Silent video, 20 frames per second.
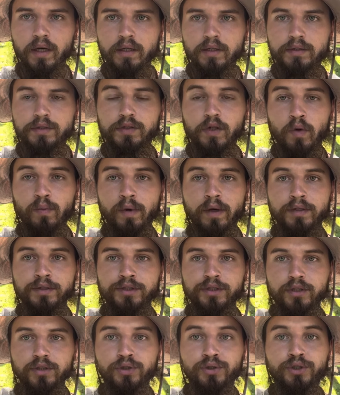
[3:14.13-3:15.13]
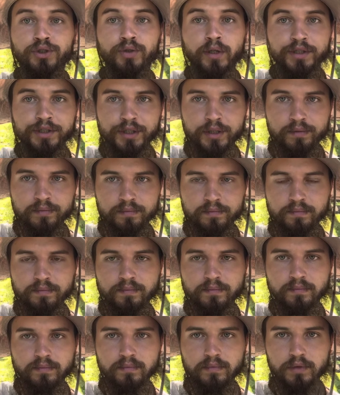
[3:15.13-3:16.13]
so much nutrition
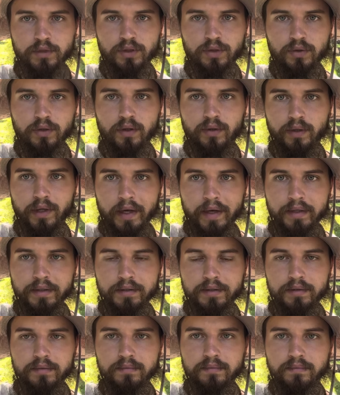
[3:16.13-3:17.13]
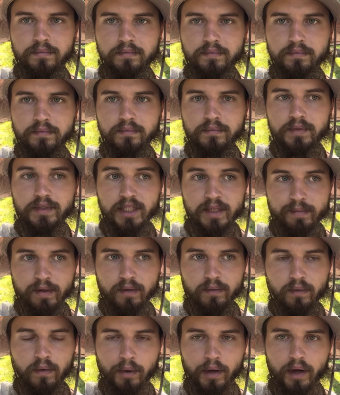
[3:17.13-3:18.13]
to create semen,
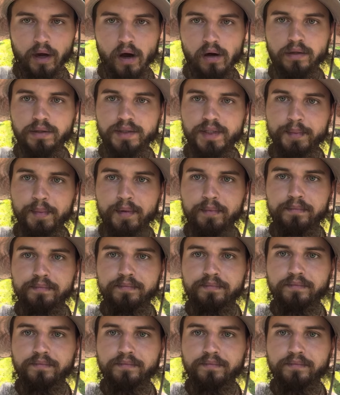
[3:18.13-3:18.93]
what we call semen,